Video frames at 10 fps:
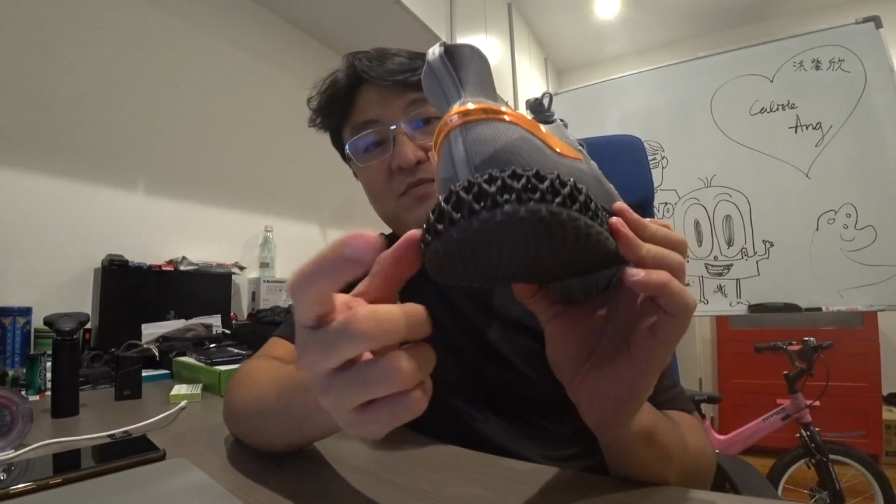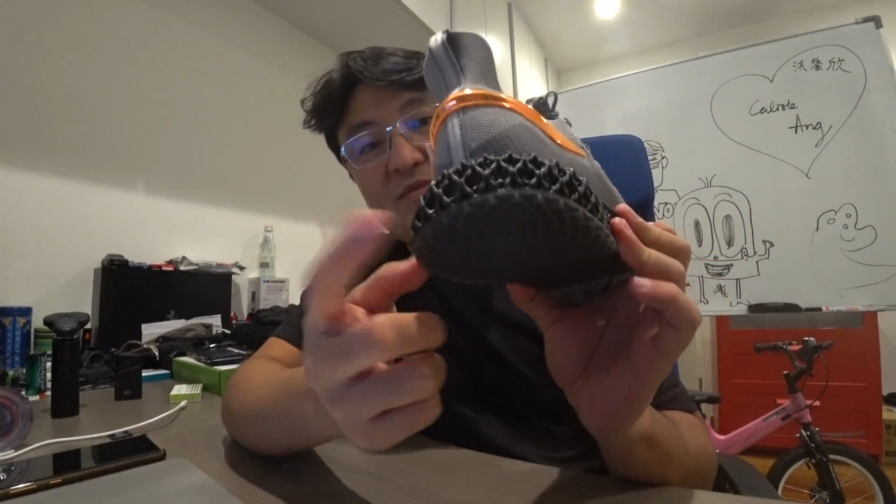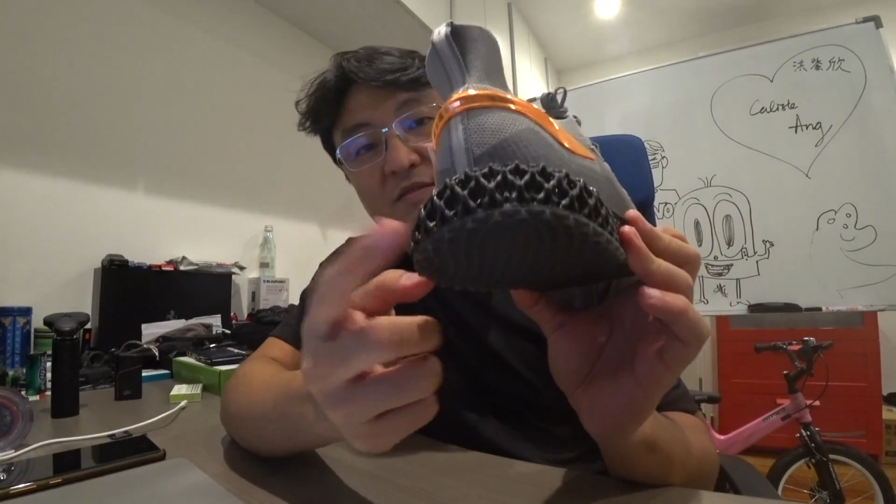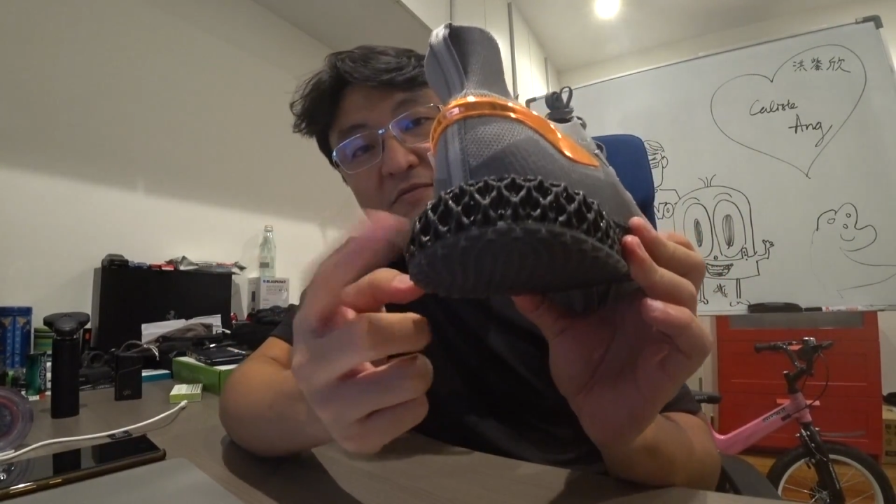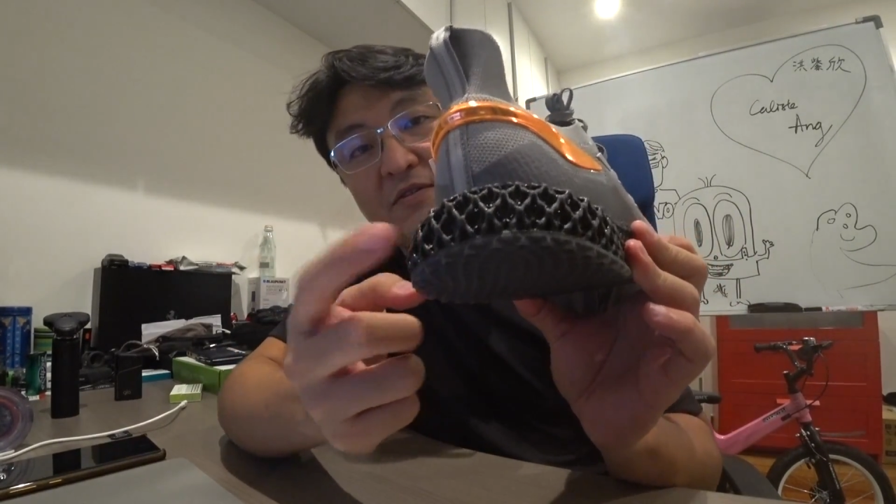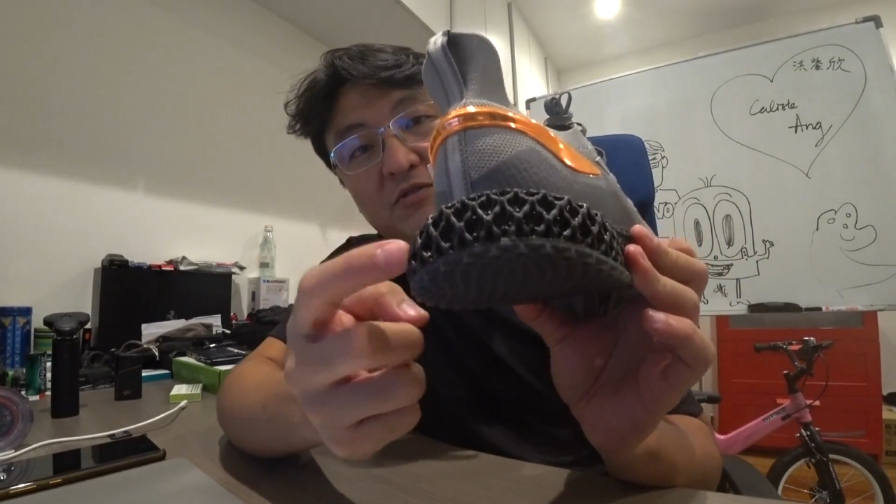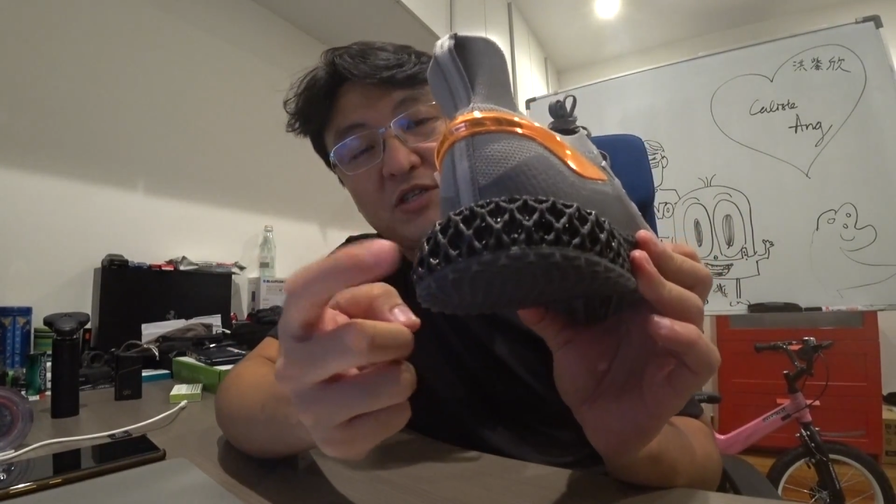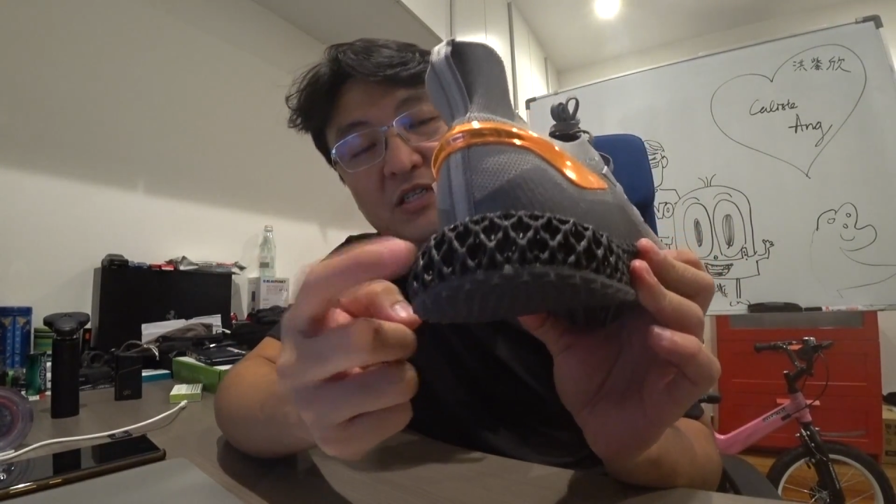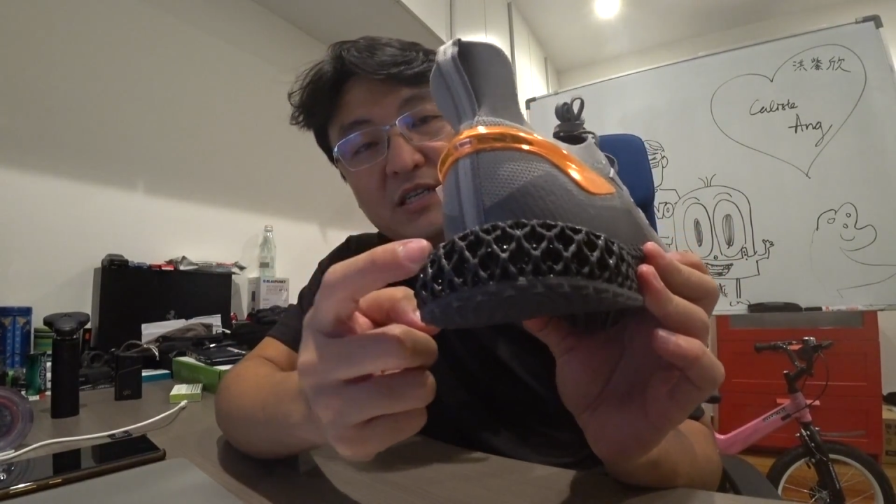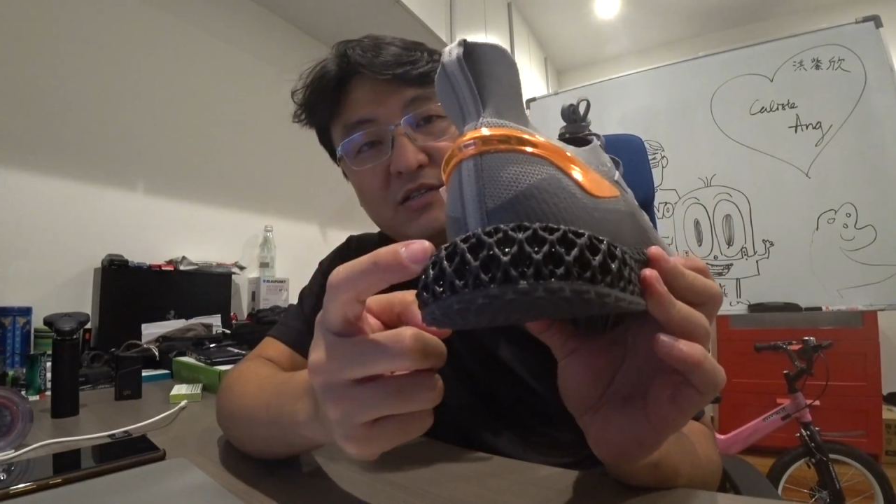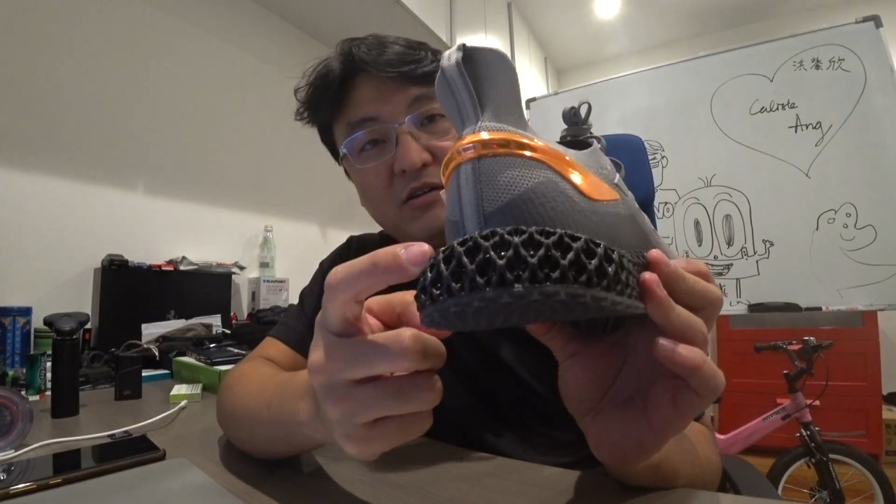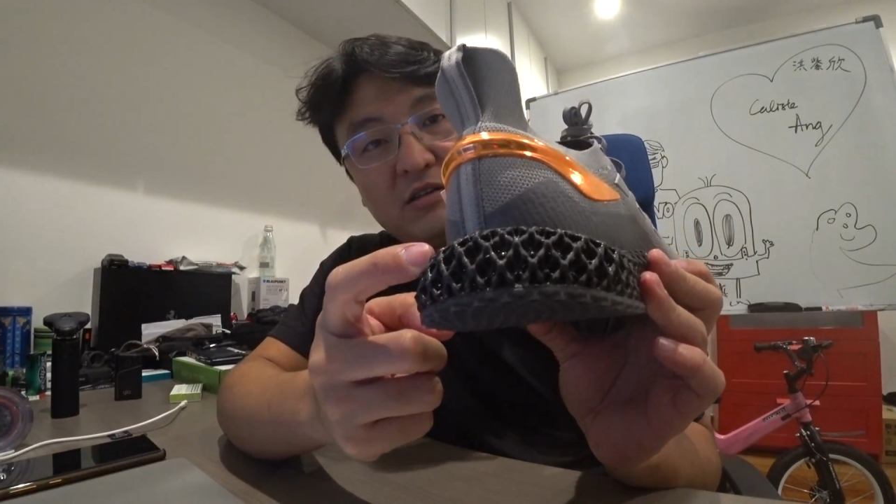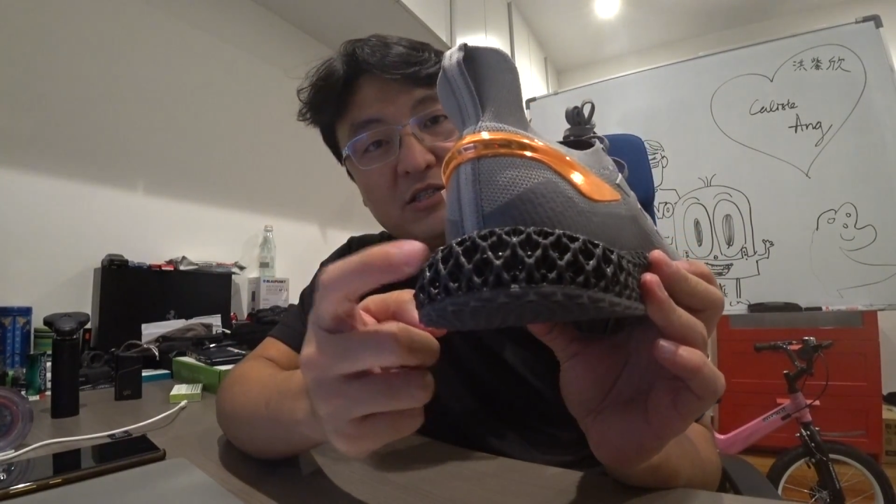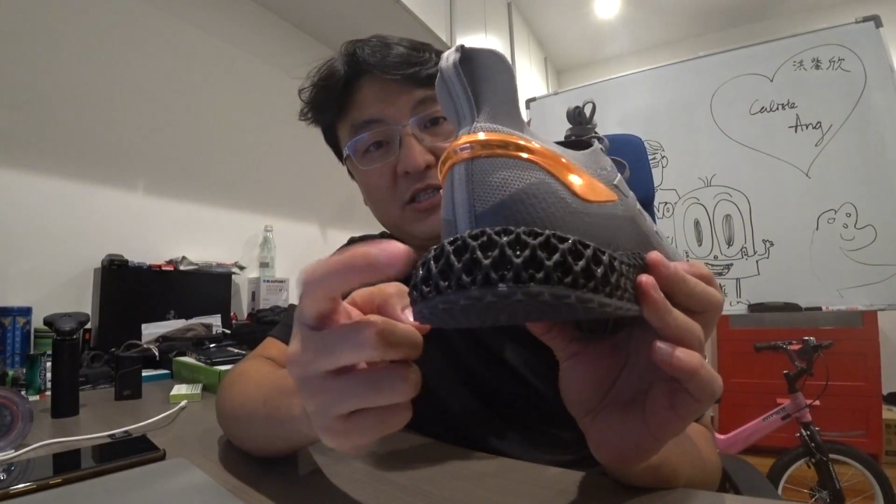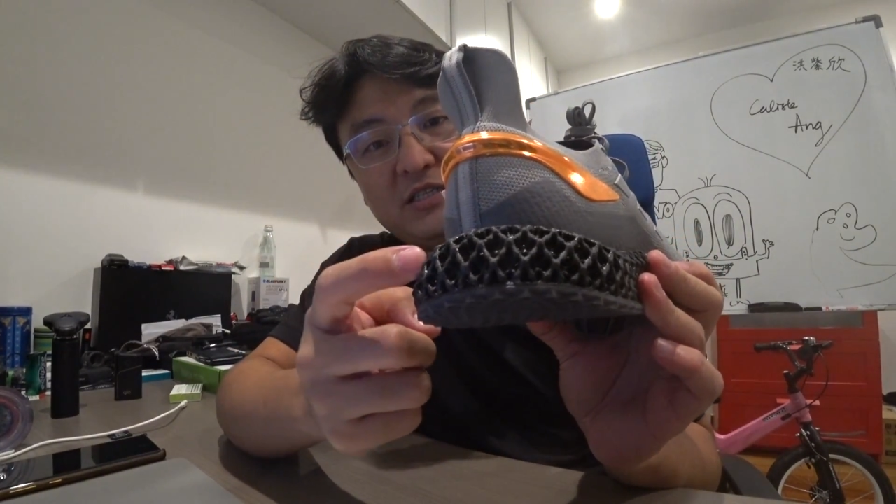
the future technology